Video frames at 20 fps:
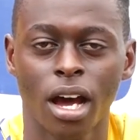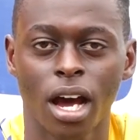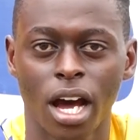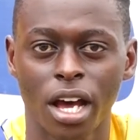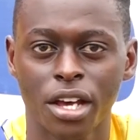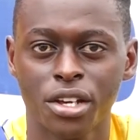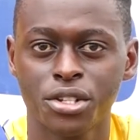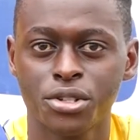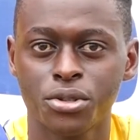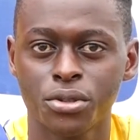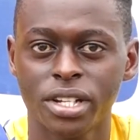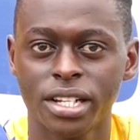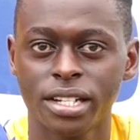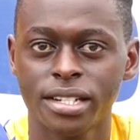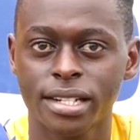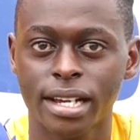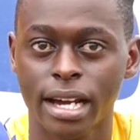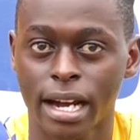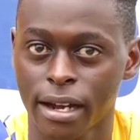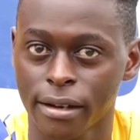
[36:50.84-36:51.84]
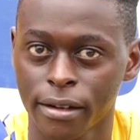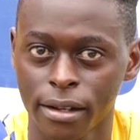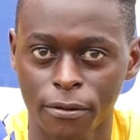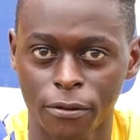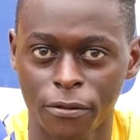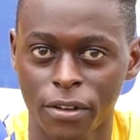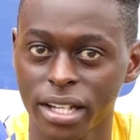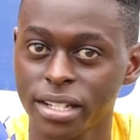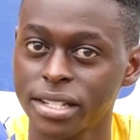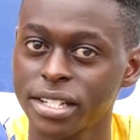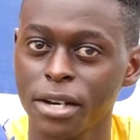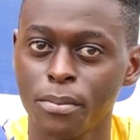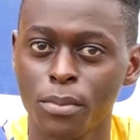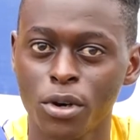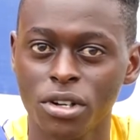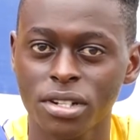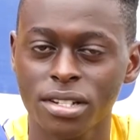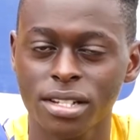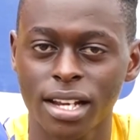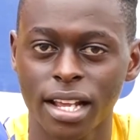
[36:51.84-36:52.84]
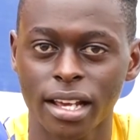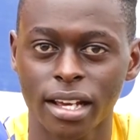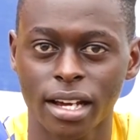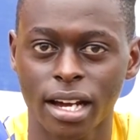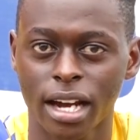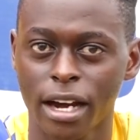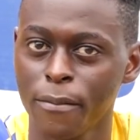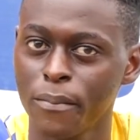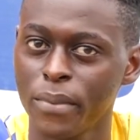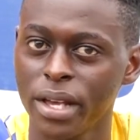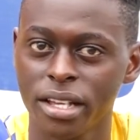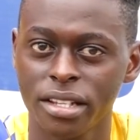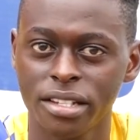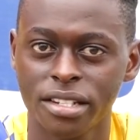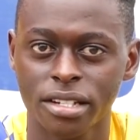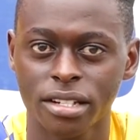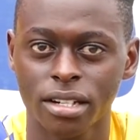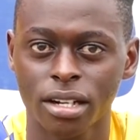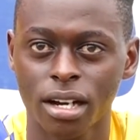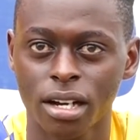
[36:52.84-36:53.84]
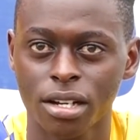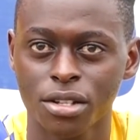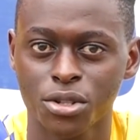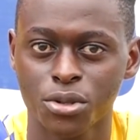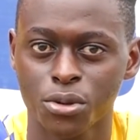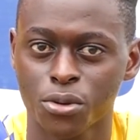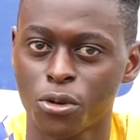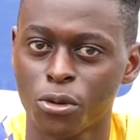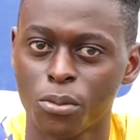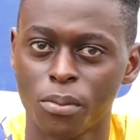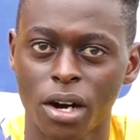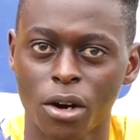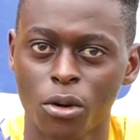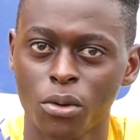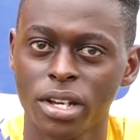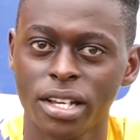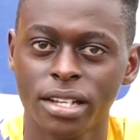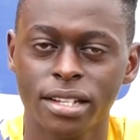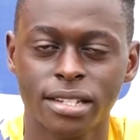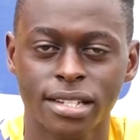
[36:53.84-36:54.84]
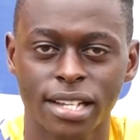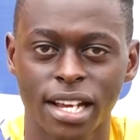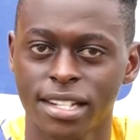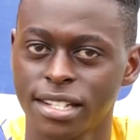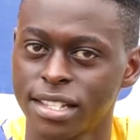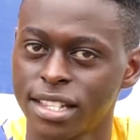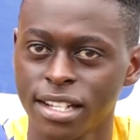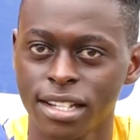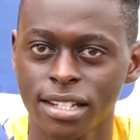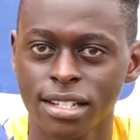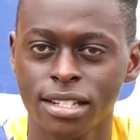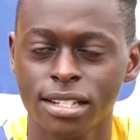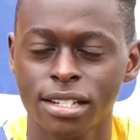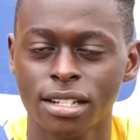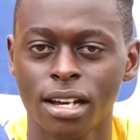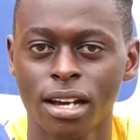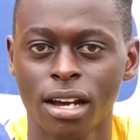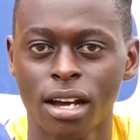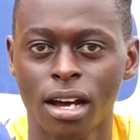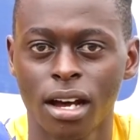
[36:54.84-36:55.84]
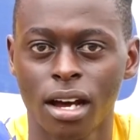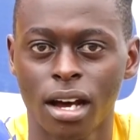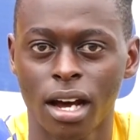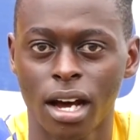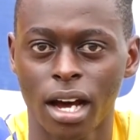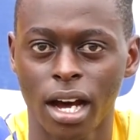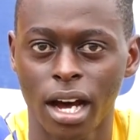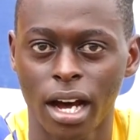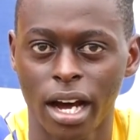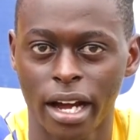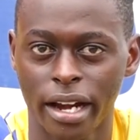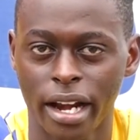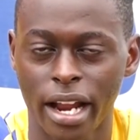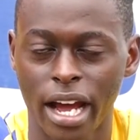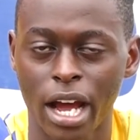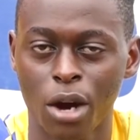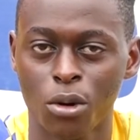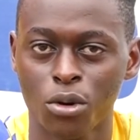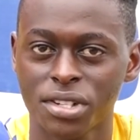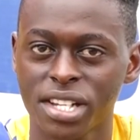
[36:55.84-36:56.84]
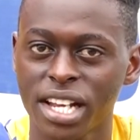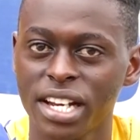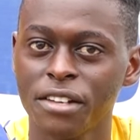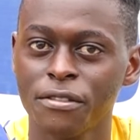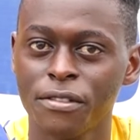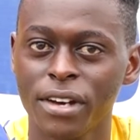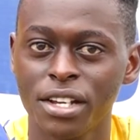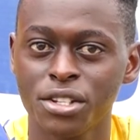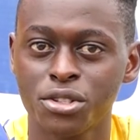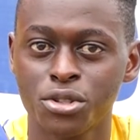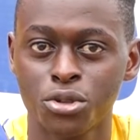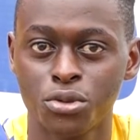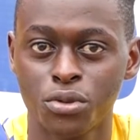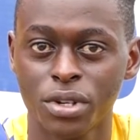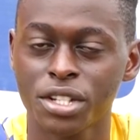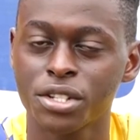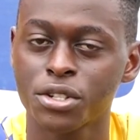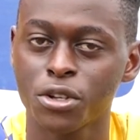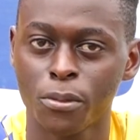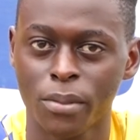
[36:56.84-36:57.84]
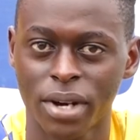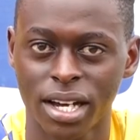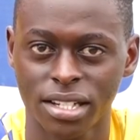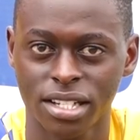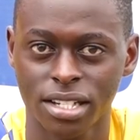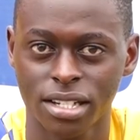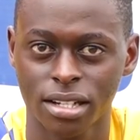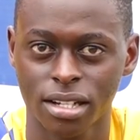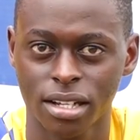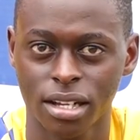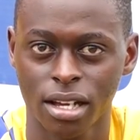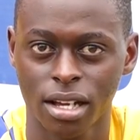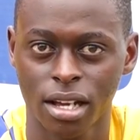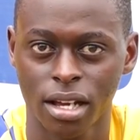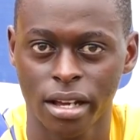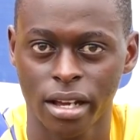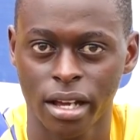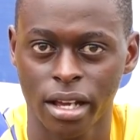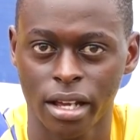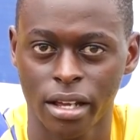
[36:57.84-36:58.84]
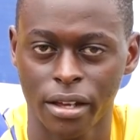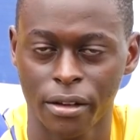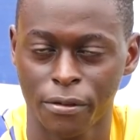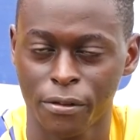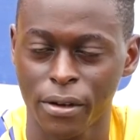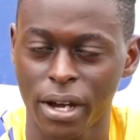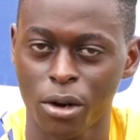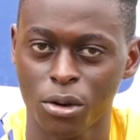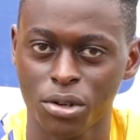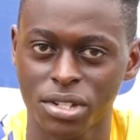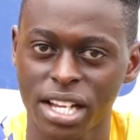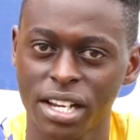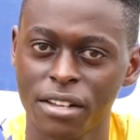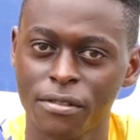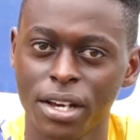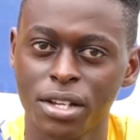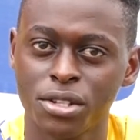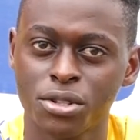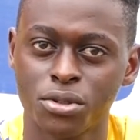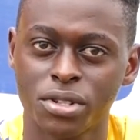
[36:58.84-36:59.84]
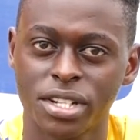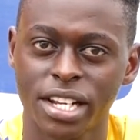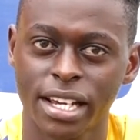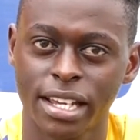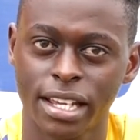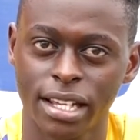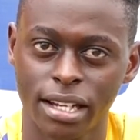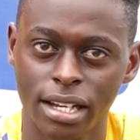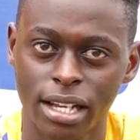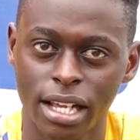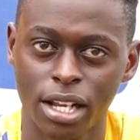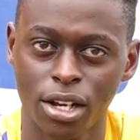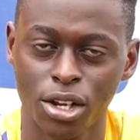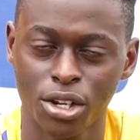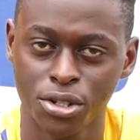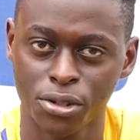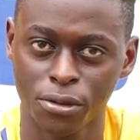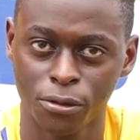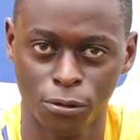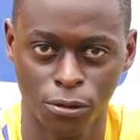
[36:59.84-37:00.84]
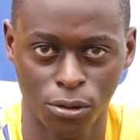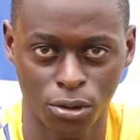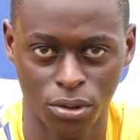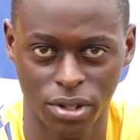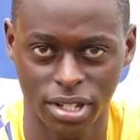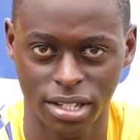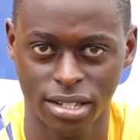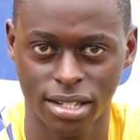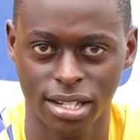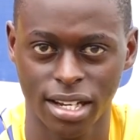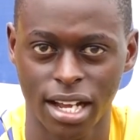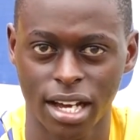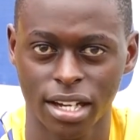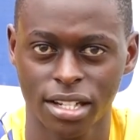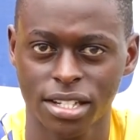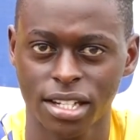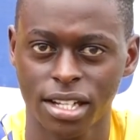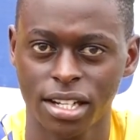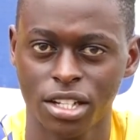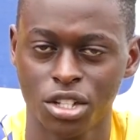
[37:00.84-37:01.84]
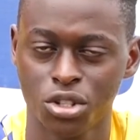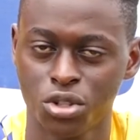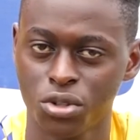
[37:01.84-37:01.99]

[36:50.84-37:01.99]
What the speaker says: I used to eat vegetables like cabbage, sukuma wiki, such things. And I was advised to drink so much. I was advised to take in a lot of fluids, actually